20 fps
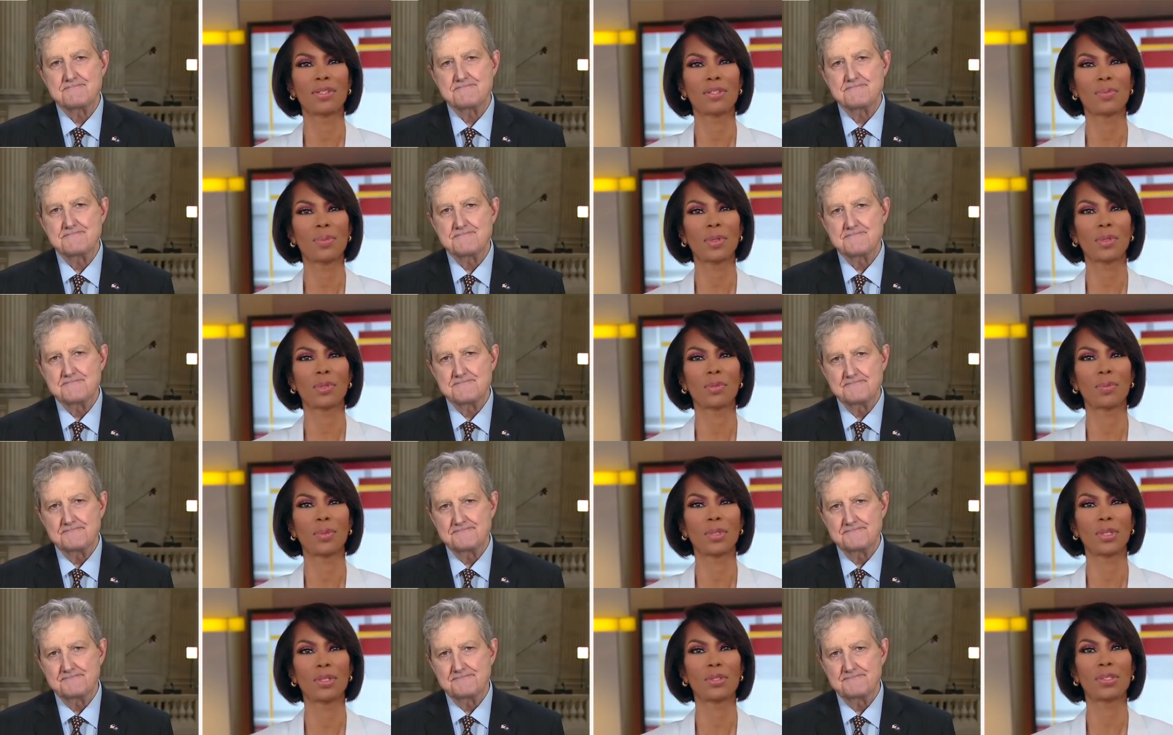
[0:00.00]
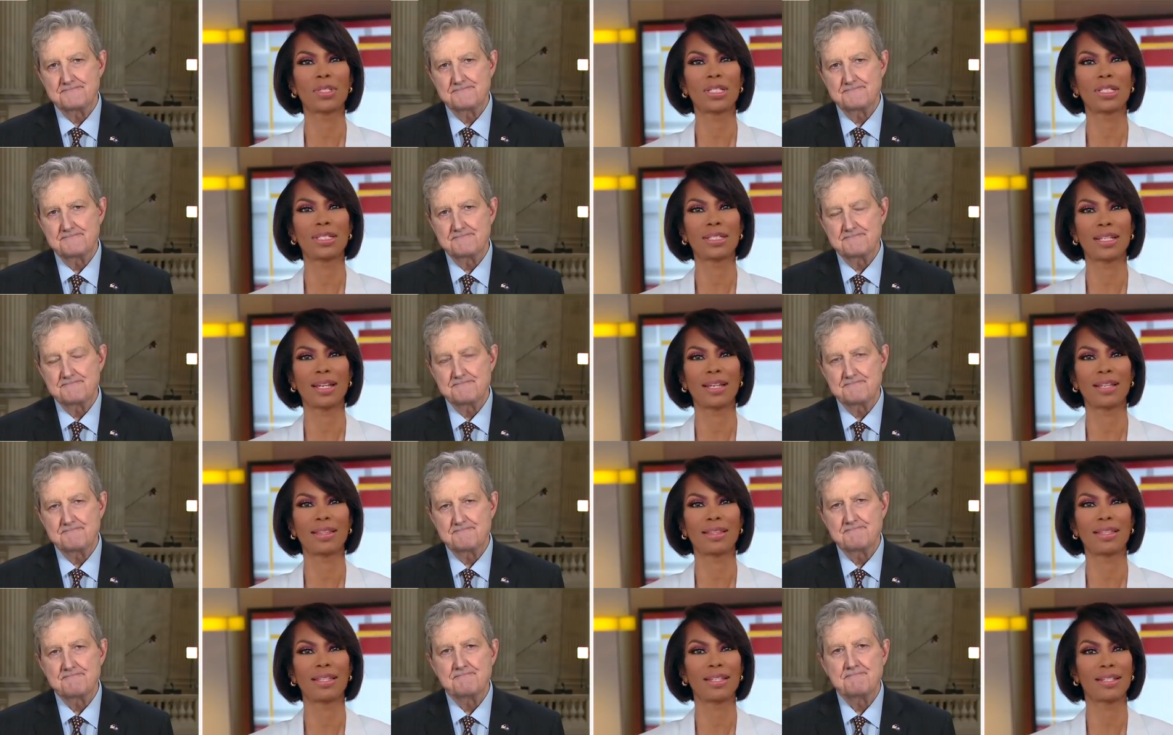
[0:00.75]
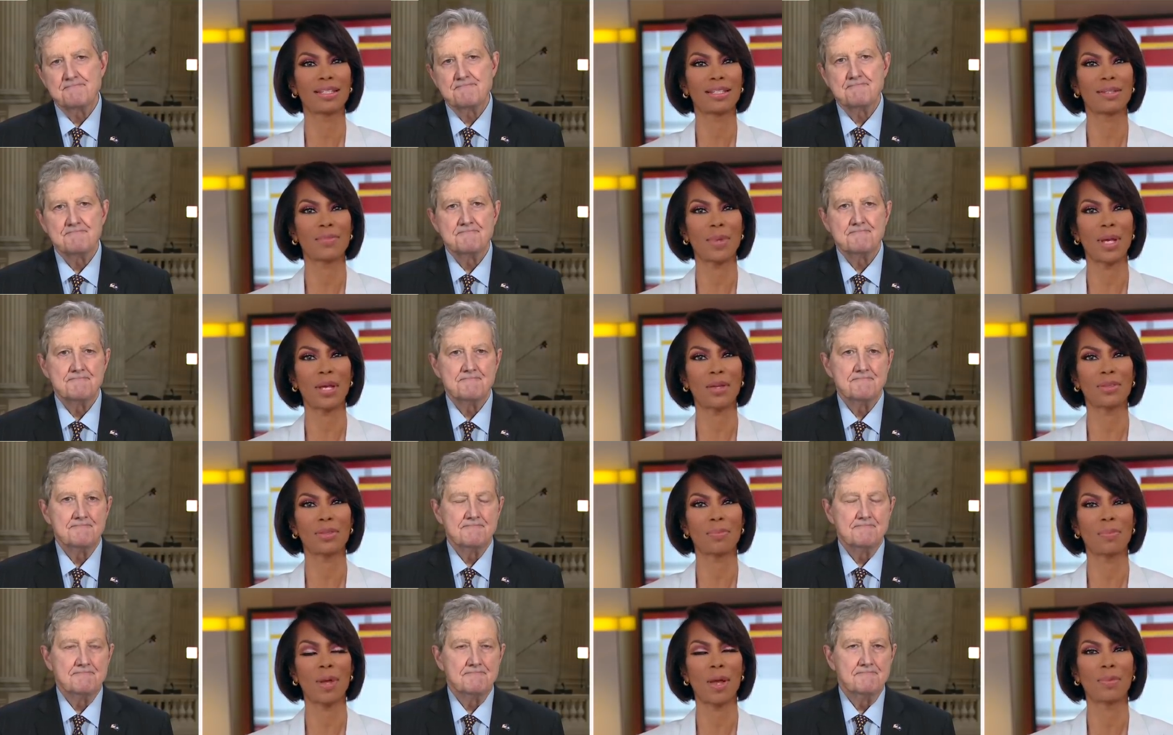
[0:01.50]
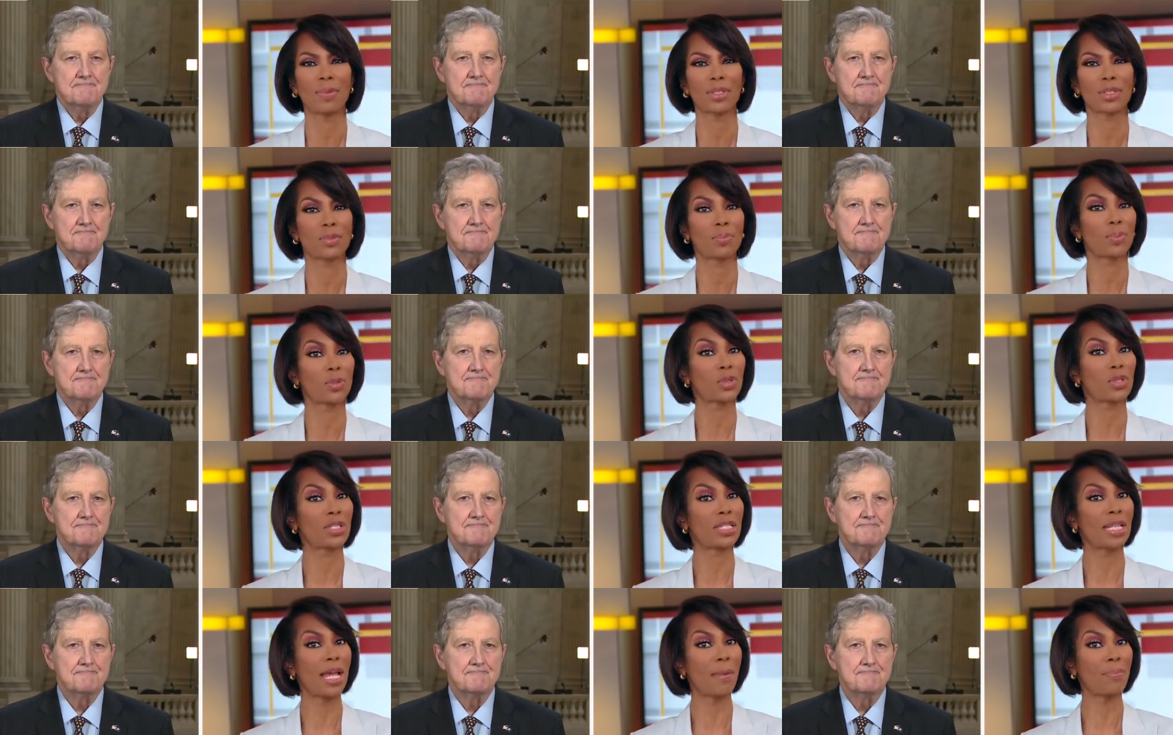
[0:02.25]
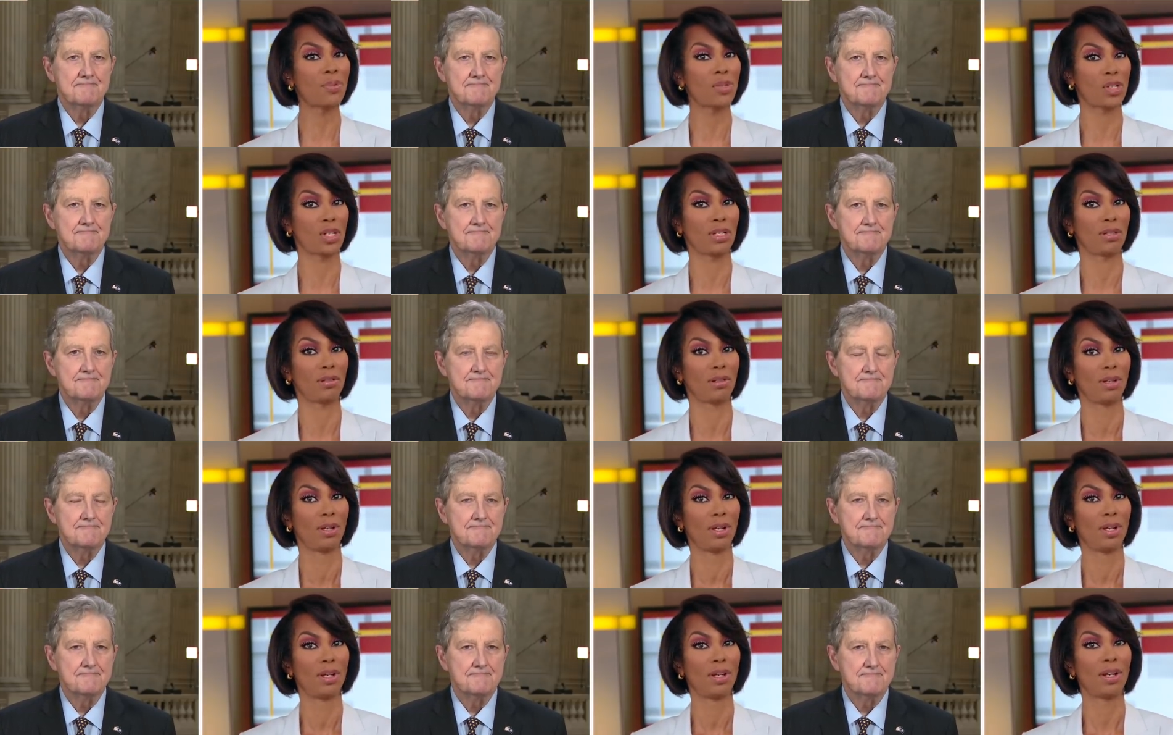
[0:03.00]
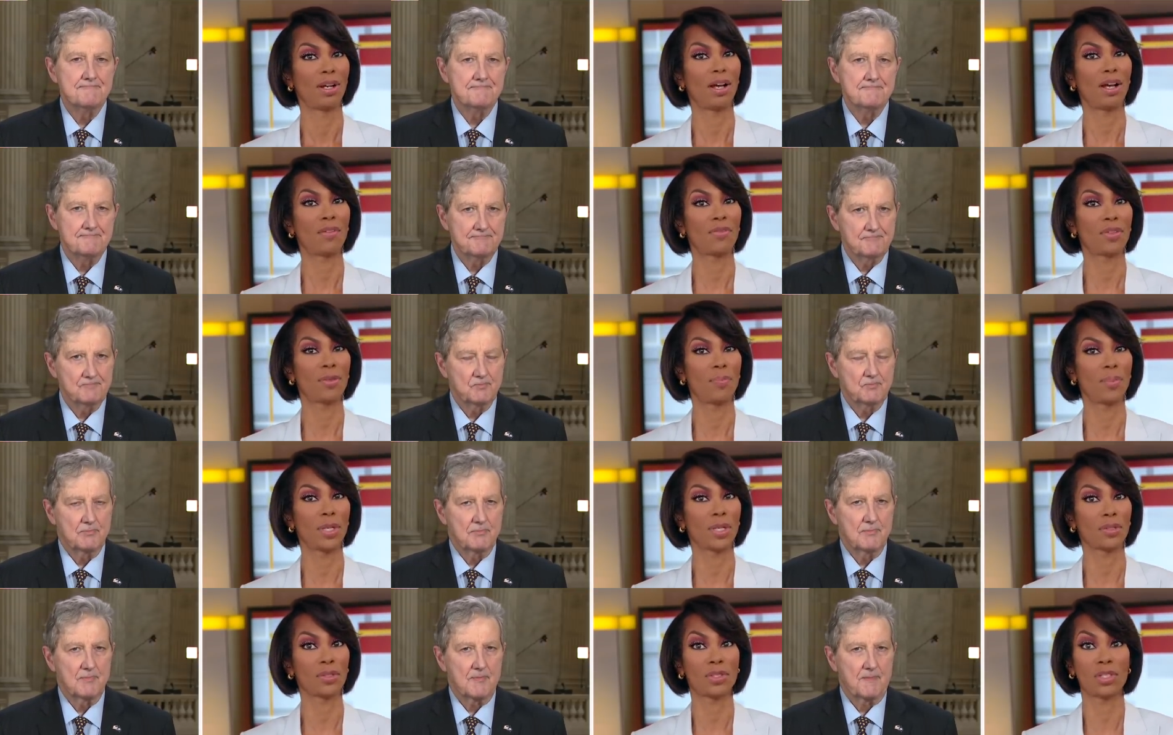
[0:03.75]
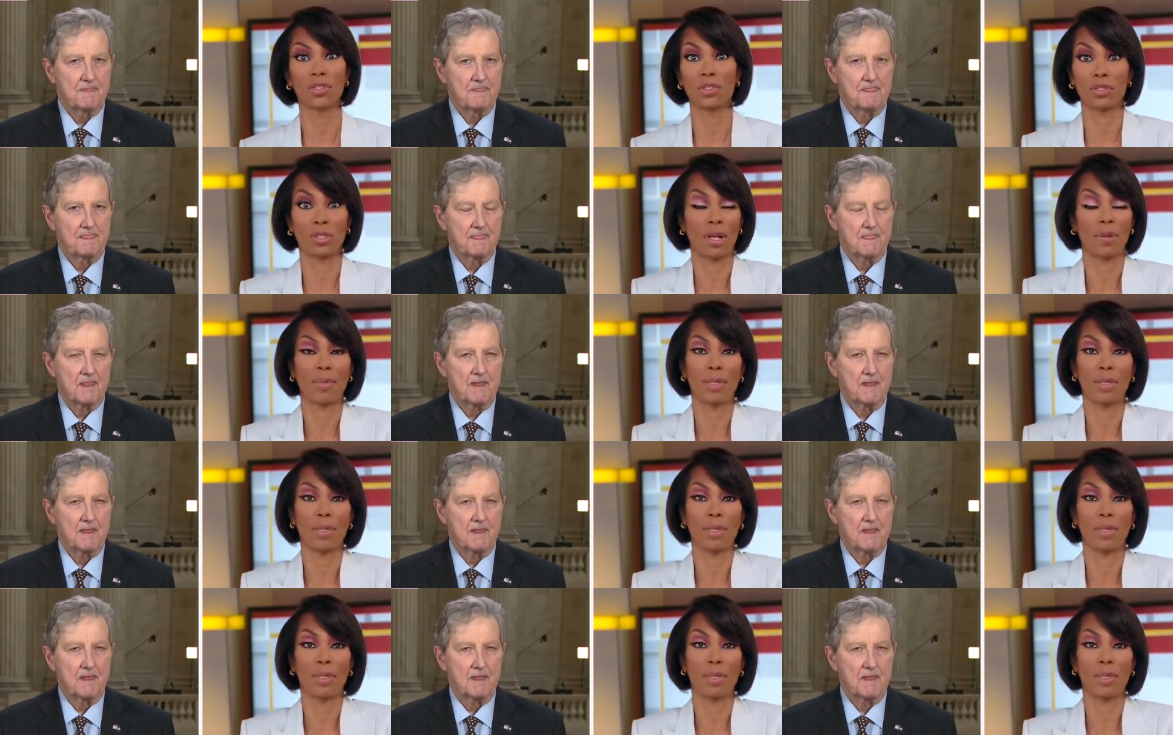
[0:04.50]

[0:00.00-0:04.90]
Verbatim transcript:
Speaker 1: Speaker Pelosi said this about the public's perception of the bill, since, I